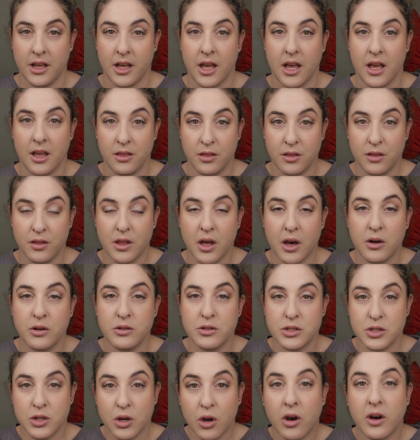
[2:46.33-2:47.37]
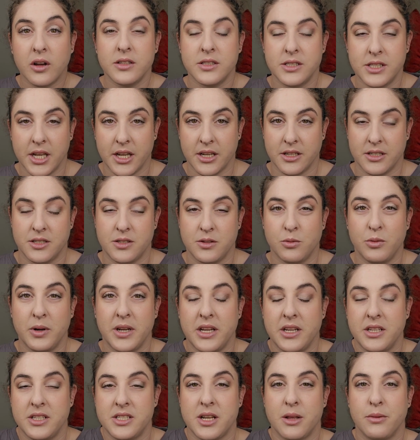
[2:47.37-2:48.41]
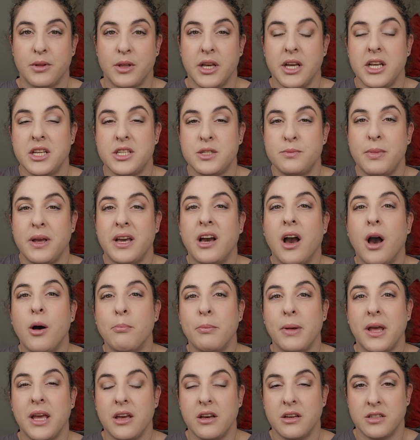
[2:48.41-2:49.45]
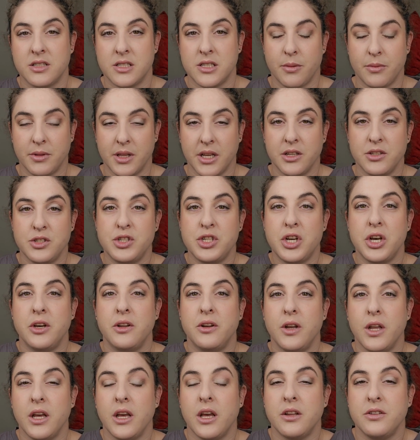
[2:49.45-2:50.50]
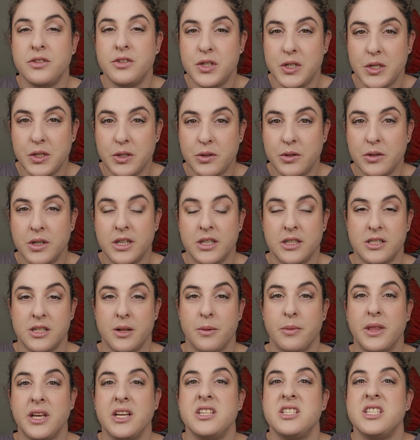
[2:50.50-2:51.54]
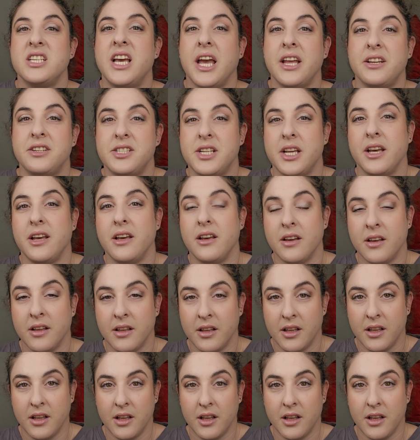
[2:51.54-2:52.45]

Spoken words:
in those contexts where something is becoming, something's turning into, something's getting.